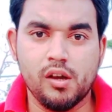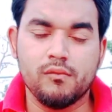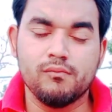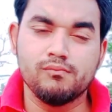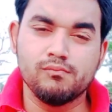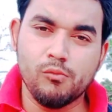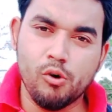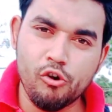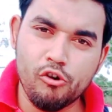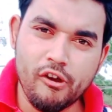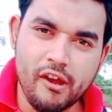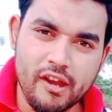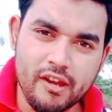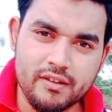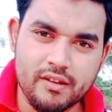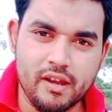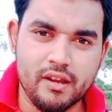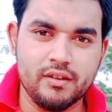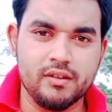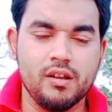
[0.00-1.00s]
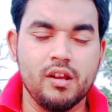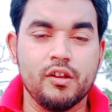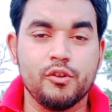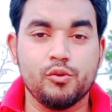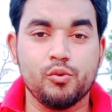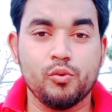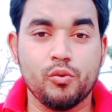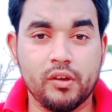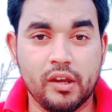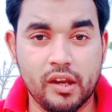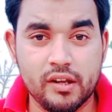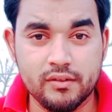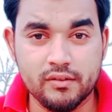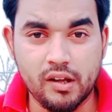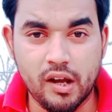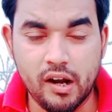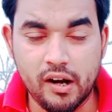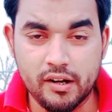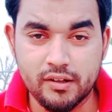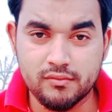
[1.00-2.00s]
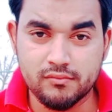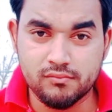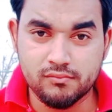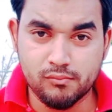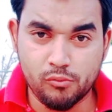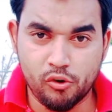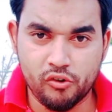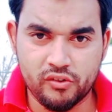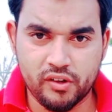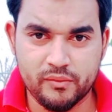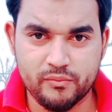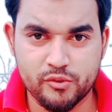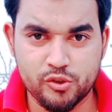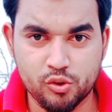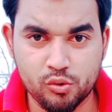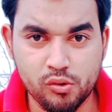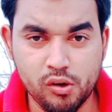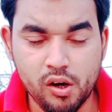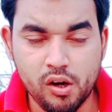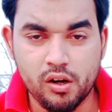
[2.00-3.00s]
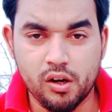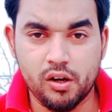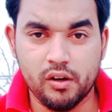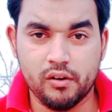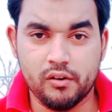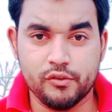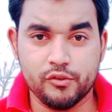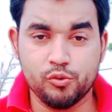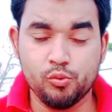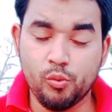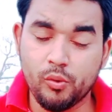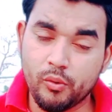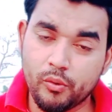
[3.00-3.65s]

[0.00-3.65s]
more ad and you can earn more revenue. Your